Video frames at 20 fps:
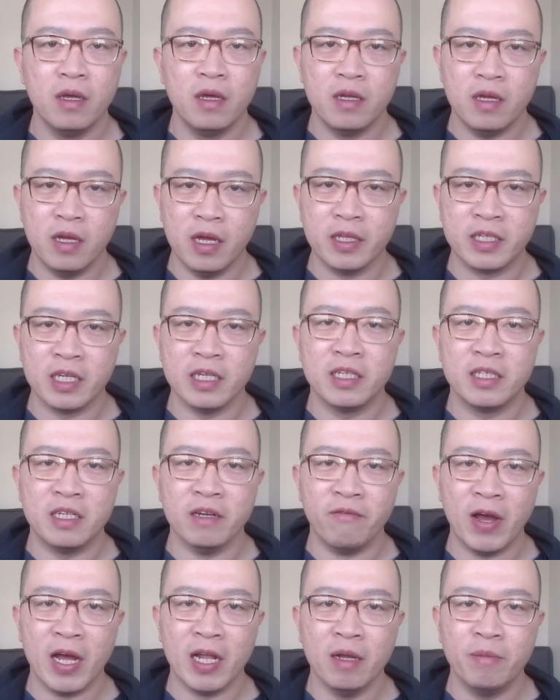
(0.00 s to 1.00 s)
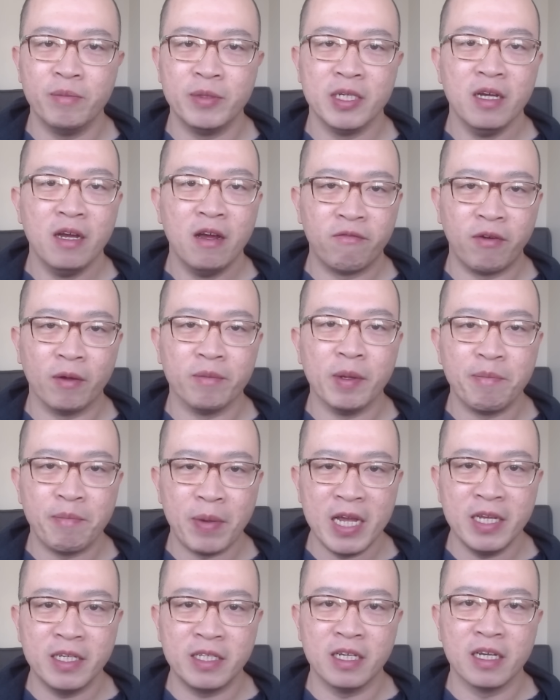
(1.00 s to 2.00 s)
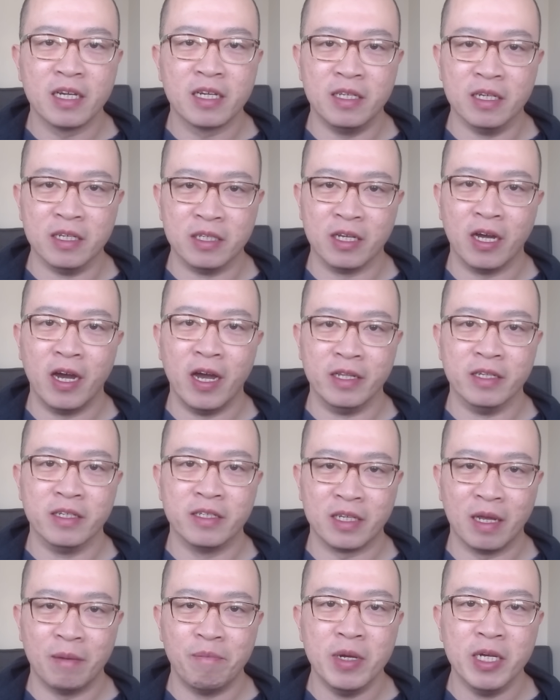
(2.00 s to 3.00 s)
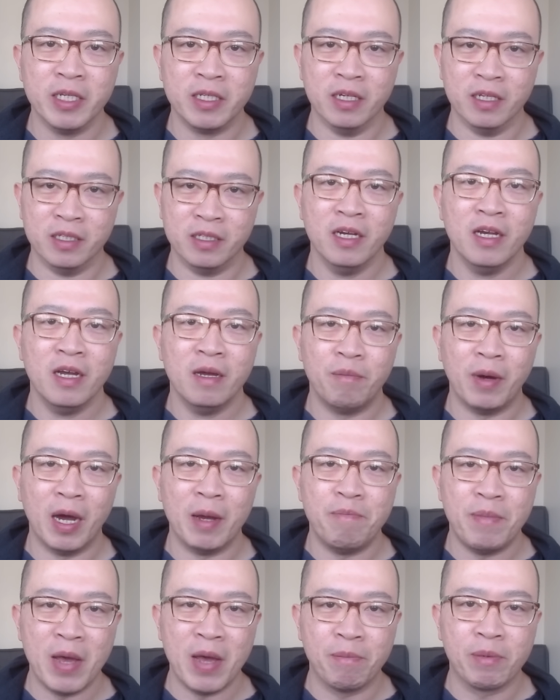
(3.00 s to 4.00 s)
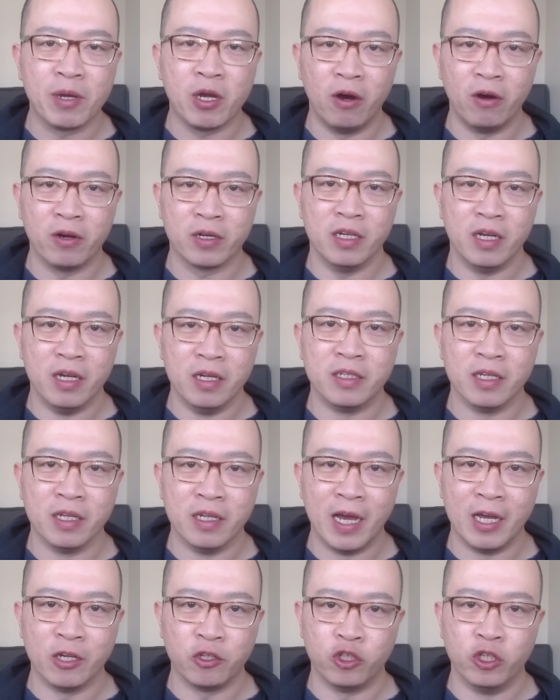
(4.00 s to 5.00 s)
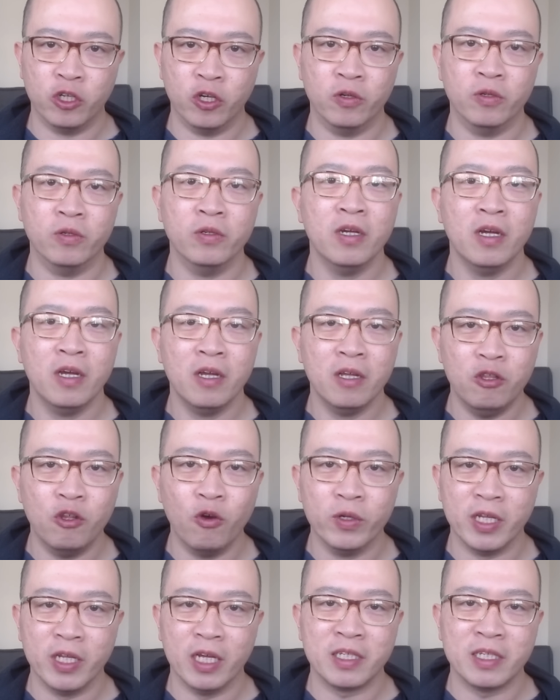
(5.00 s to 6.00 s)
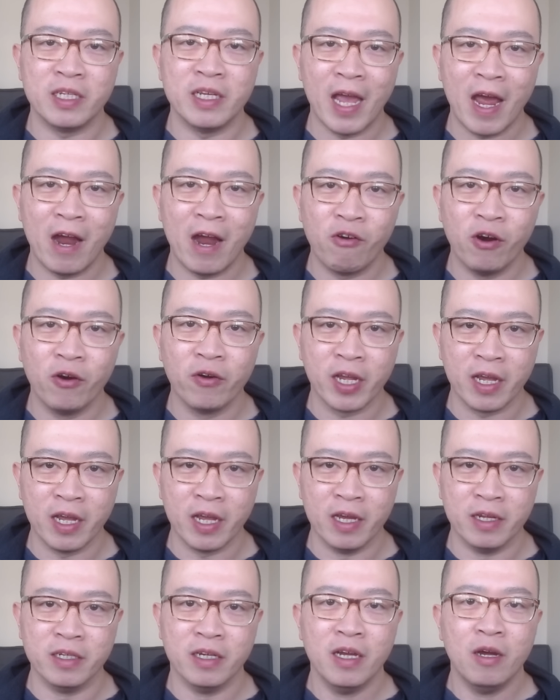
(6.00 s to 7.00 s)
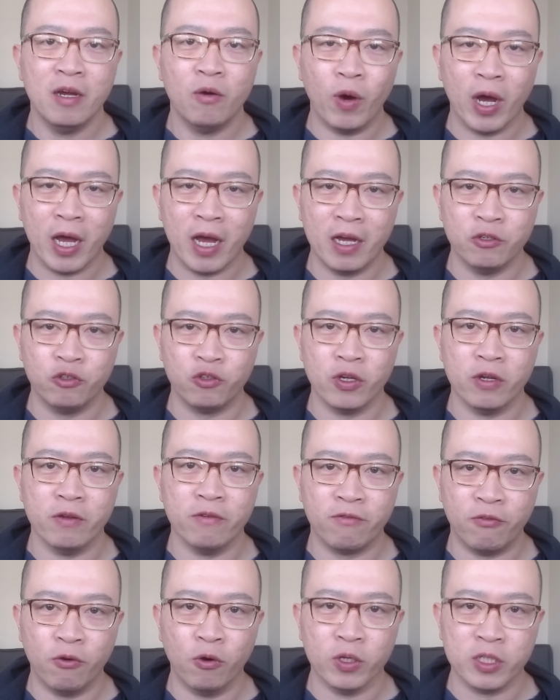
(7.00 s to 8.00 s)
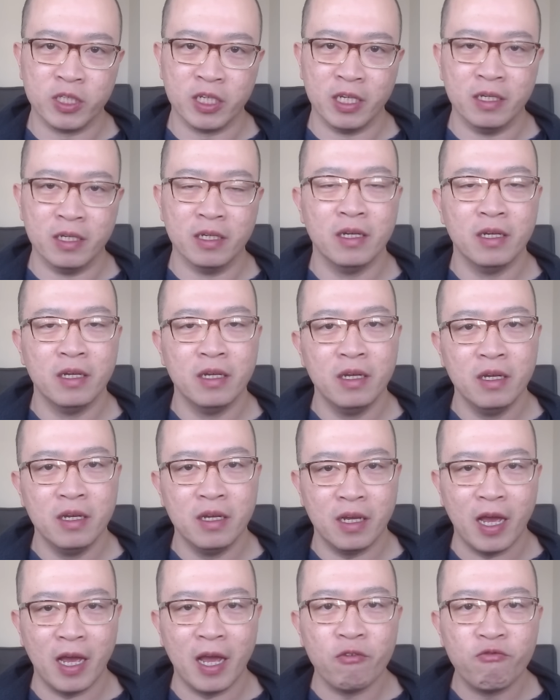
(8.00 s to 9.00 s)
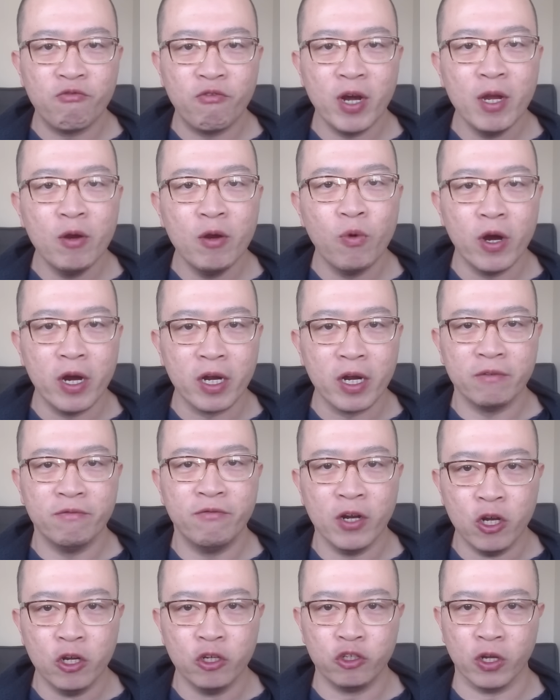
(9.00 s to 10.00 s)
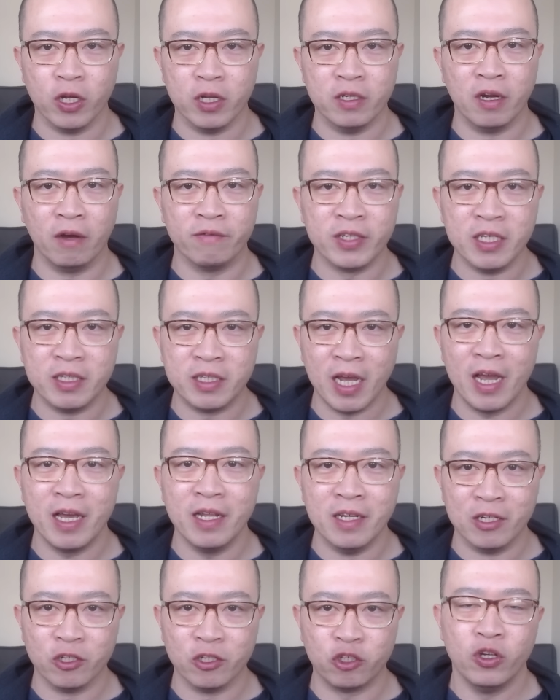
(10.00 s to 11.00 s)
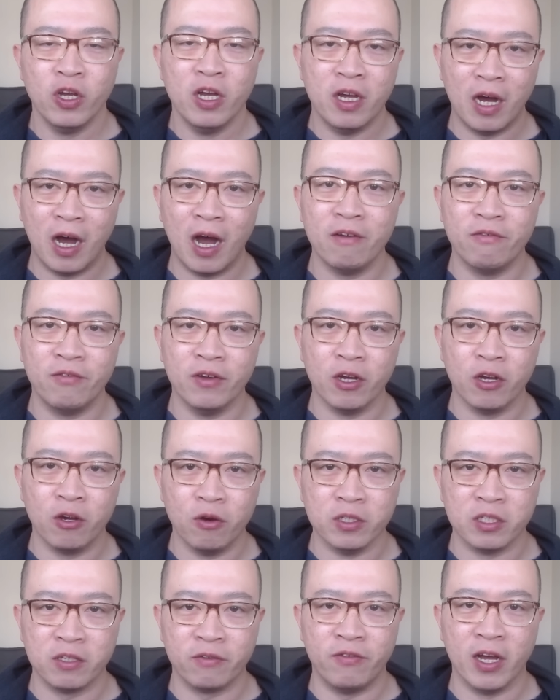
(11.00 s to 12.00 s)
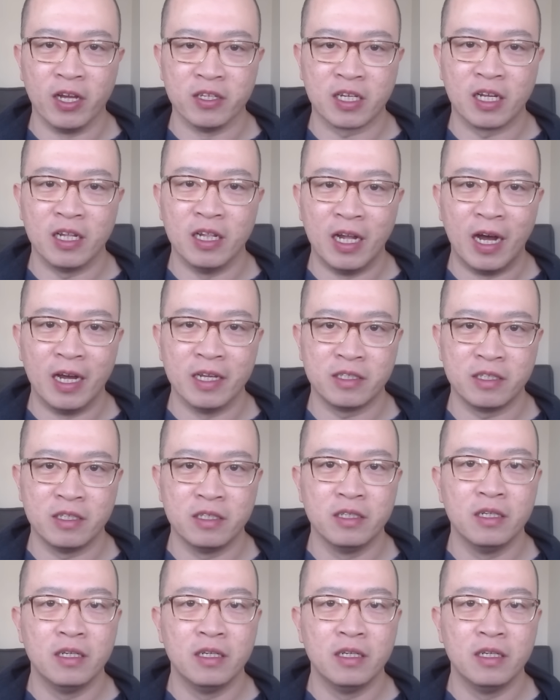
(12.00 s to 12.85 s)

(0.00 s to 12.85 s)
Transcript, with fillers: It is developed from the basic design submitted by Babcock International, known as the Arrowhead 140, a reworked version of the Danish Ivar Huitfeldt class